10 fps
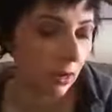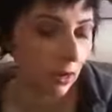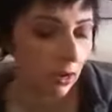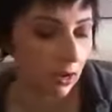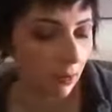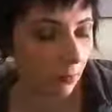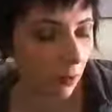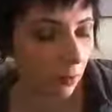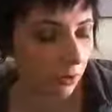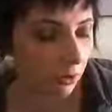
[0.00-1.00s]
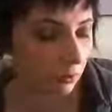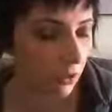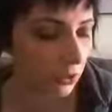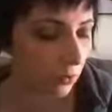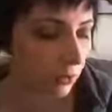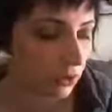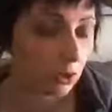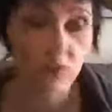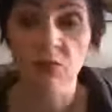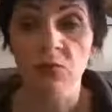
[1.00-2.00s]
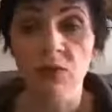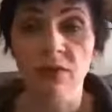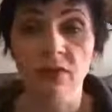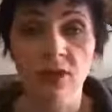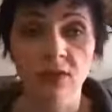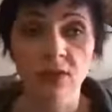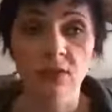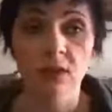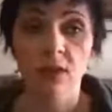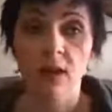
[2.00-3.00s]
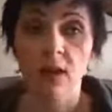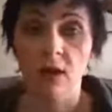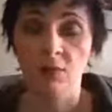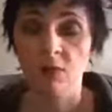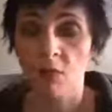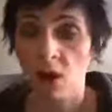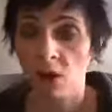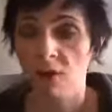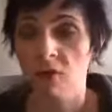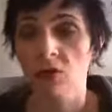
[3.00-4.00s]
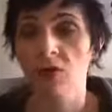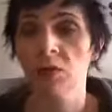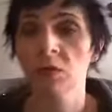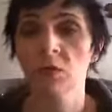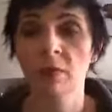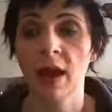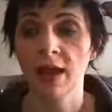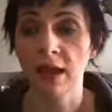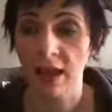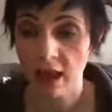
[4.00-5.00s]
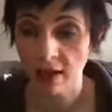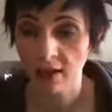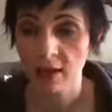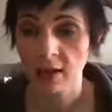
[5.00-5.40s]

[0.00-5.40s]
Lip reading: We are going to be doing so much more of this. Tomorrow, of course, we will be back again.